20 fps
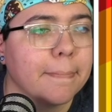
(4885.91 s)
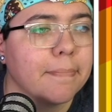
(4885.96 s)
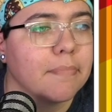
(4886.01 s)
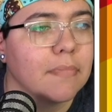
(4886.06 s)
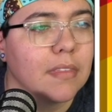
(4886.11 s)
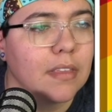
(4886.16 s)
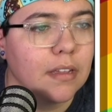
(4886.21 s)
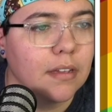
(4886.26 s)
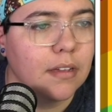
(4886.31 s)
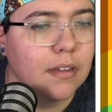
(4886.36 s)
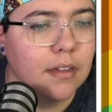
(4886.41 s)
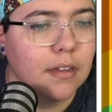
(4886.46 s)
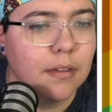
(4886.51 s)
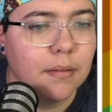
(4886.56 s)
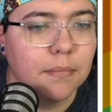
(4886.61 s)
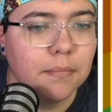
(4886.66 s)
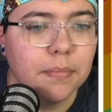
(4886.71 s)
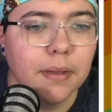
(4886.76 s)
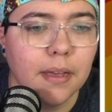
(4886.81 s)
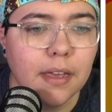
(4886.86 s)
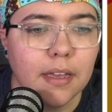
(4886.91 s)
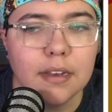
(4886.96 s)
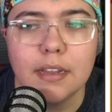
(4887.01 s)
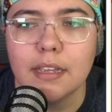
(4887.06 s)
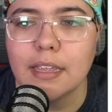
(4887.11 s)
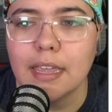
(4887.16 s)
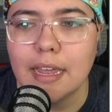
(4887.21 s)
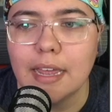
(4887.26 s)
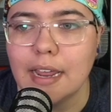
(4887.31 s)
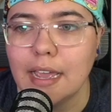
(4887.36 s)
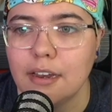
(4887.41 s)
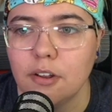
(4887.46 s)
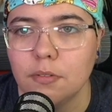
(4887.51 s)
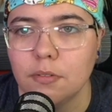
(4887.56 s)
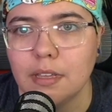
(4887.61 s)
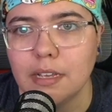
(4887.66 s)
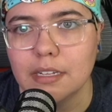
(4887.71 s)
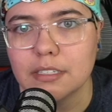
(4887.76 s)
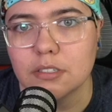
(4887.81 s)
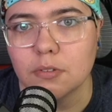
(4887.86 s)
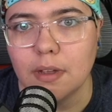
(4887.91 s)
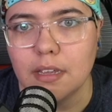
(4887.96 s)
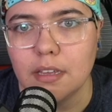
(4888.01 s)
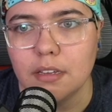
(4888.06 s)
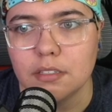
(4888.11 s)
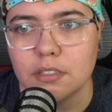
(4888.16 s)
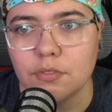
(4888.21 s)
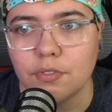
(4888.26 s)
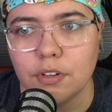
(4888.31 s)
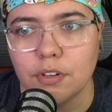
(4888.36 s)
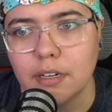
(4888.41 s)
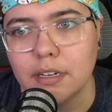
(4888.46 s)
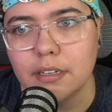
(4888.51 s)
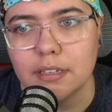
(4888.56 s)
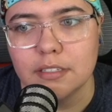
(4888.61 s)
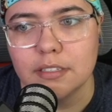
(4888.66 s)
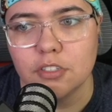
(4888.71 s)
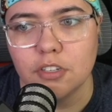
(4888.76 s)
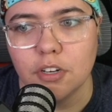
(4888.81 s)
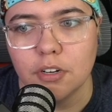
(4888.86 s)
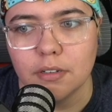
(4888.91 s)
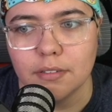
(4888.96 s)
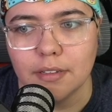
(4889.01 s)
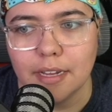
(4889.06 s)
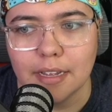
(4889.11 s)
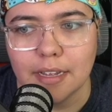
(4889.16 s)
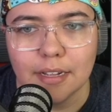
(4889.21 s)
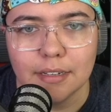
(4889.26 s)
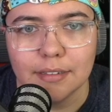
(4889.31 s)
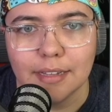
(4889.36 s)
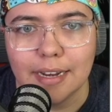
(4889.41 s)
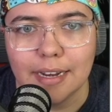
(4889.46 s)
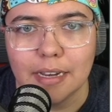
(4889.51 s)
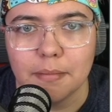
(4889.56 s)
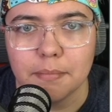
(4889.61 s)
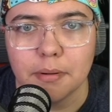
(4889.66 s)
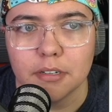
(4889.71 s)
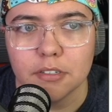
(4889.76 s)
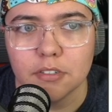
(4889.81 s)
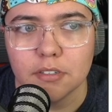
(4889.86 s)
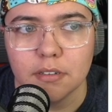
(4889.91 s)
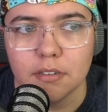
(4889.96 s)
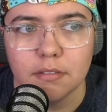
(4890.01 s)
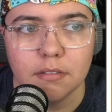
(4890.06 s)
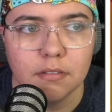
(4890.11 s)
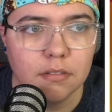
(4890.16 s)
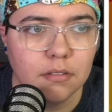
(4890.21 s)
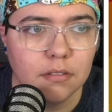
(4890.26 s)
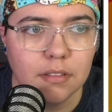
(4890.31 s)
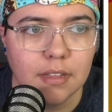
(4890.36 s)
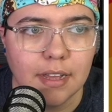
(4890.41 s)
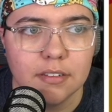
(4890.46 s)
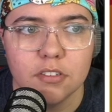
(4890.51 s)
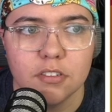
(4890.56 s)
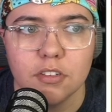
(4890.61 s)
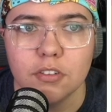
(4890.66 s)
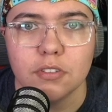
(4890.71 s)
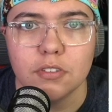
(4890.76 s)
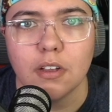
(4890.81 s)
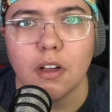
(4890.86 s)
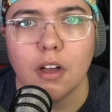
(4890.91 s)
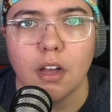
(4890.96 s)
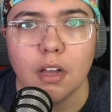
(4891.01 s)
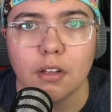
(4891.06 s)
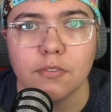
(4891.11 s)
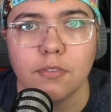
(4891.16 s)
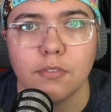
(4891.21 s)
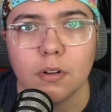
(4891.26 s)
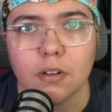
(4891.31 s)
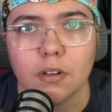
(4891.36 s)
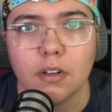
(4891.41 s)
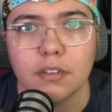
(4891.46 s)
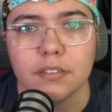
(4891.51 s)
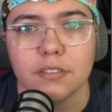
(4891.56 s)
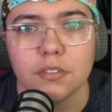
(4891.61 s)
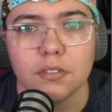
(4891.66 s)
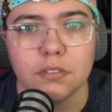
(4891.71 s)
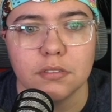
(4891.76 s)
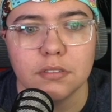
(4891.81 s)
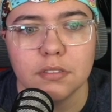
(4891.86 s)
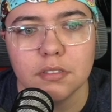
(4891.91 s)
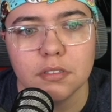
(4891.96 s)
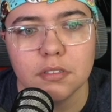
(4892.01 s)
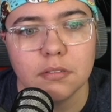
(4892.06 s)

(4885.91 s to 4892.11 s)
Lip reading: But again, I don't think it's quite useful unless you're like a lighting person that's using hog 4 consoles.